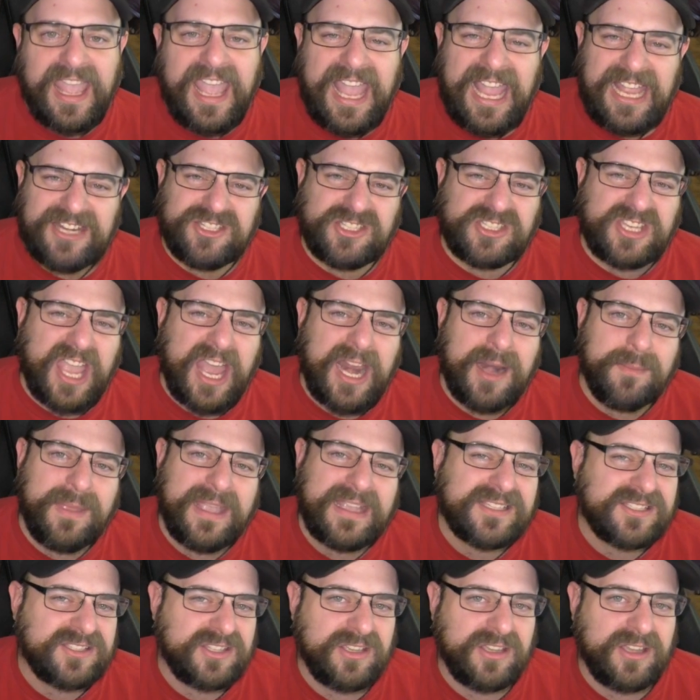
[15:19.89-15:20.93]
It just kind of
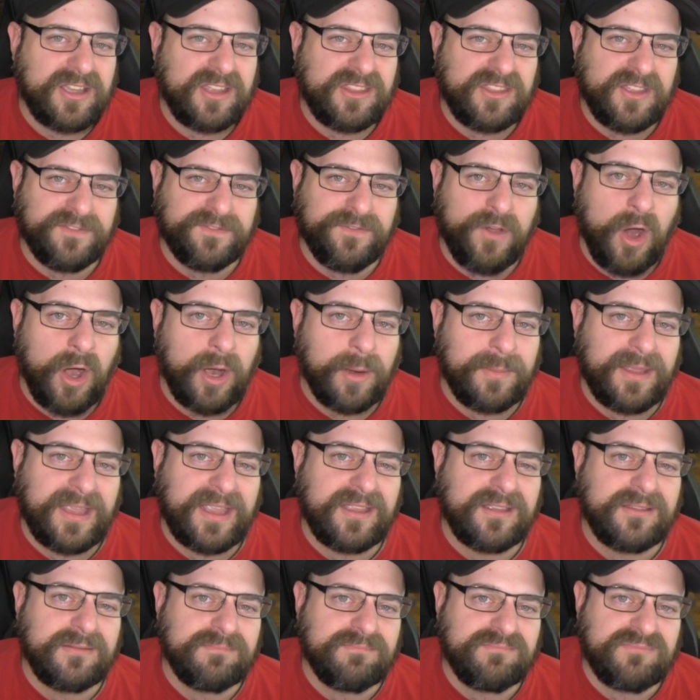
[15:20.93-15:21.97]
makes the
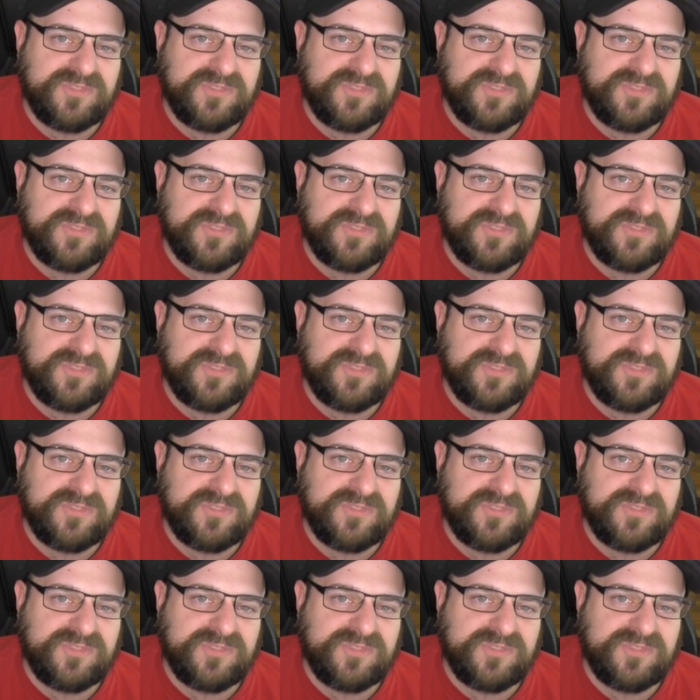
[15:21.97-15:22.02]
farming